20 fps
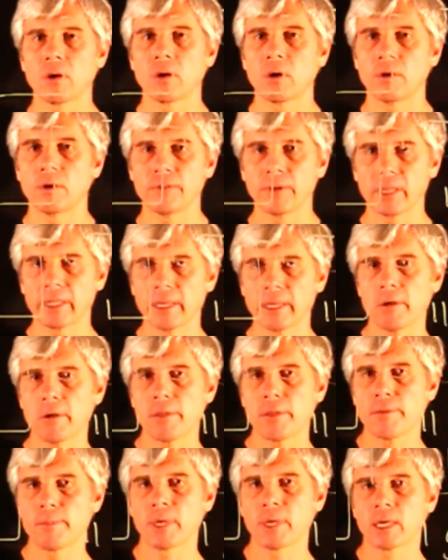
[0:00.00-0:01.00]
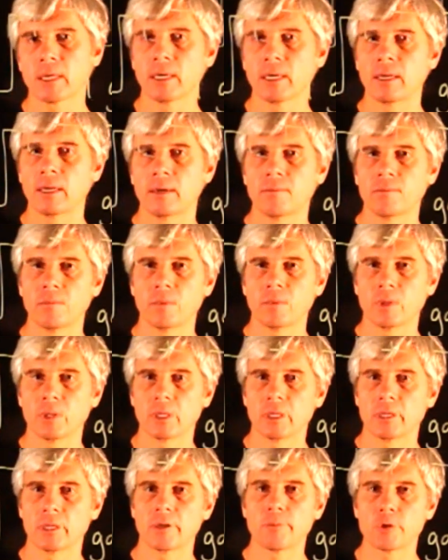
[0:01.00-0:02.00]
of algorithmic
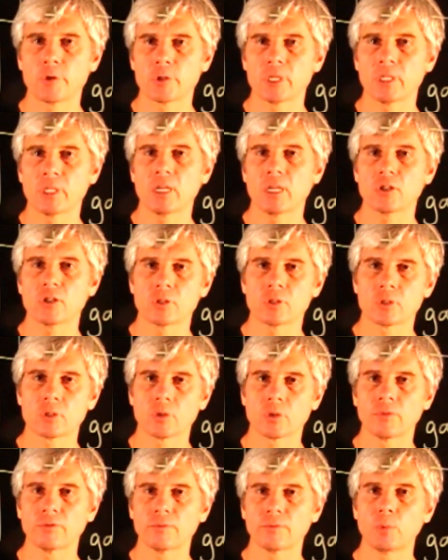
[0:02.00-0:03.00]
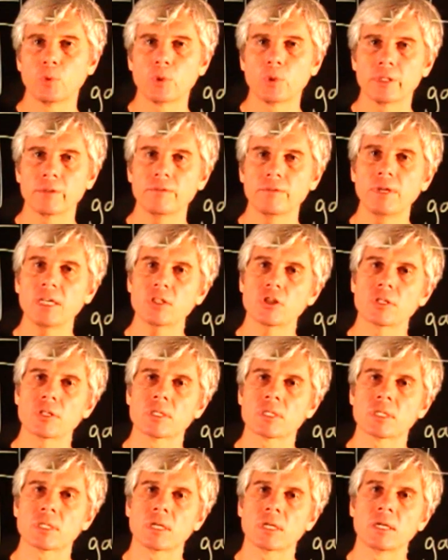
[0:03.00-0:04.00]
representations of Boolean
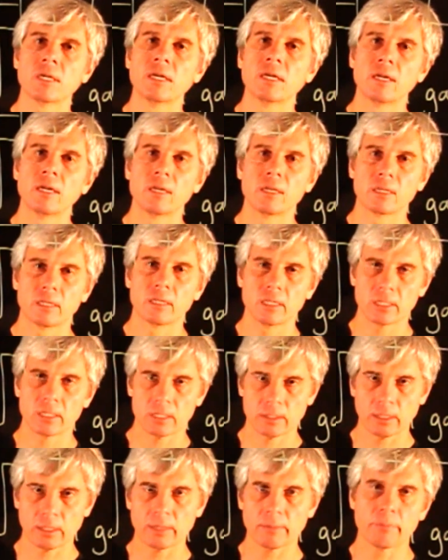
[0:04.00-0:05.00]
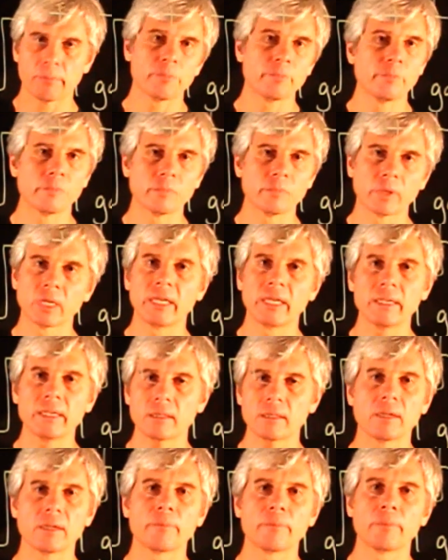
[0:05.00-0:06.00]
functions is
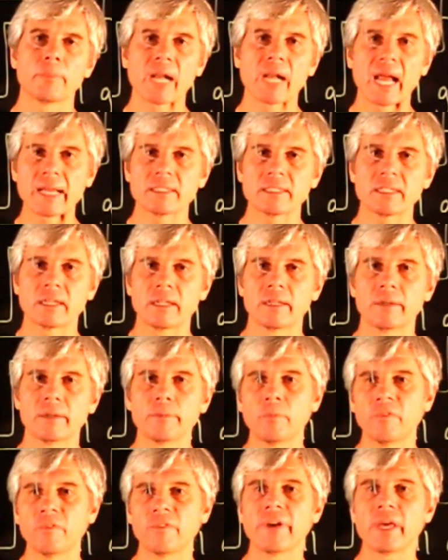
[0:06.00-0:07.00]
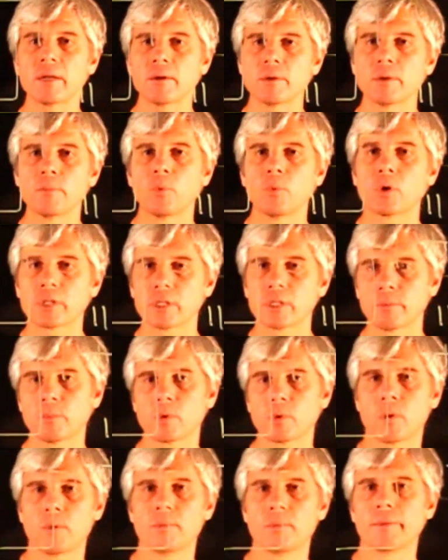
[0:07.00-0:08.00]
clearly, practically a very important
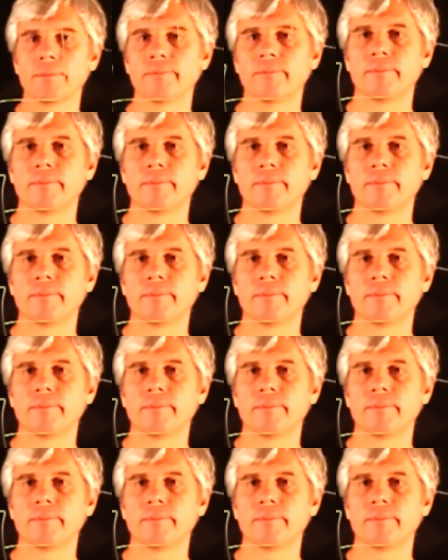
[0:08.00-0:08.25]
problem.